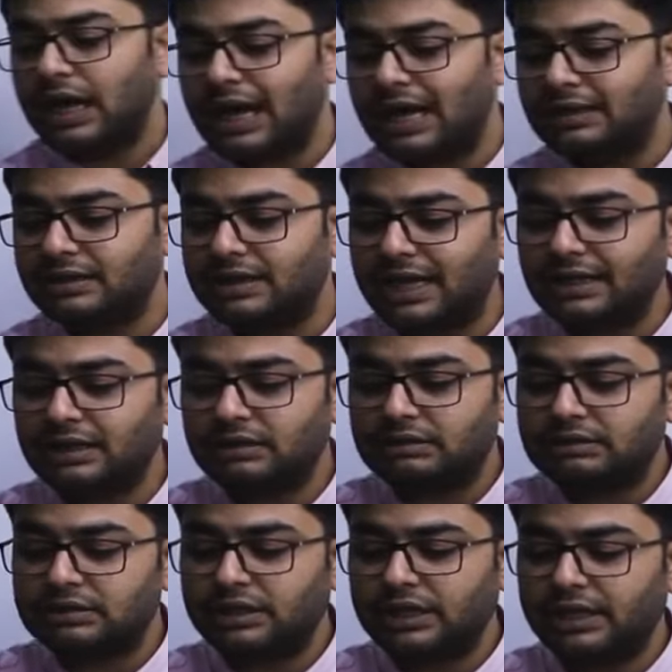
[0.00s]
And then
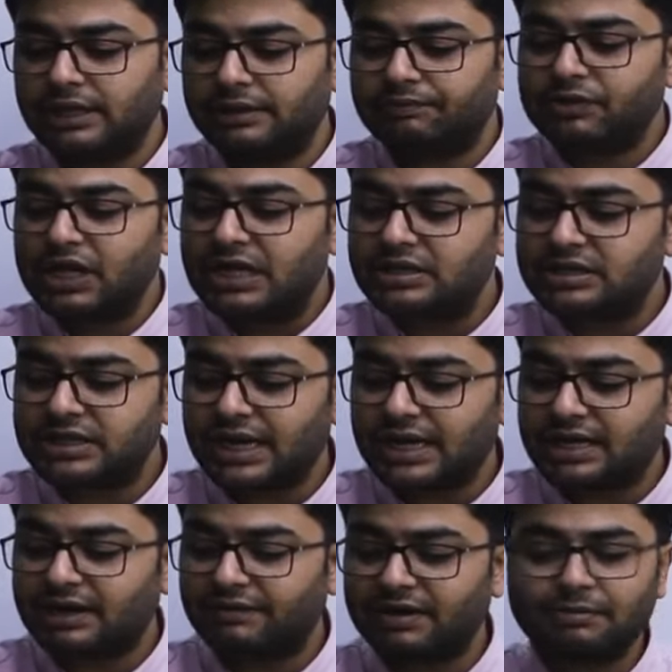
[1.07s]
the
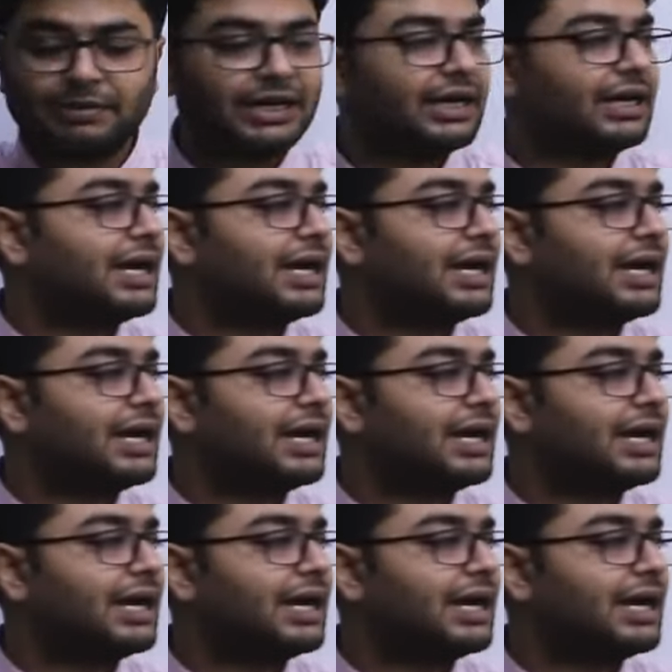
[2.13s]
state government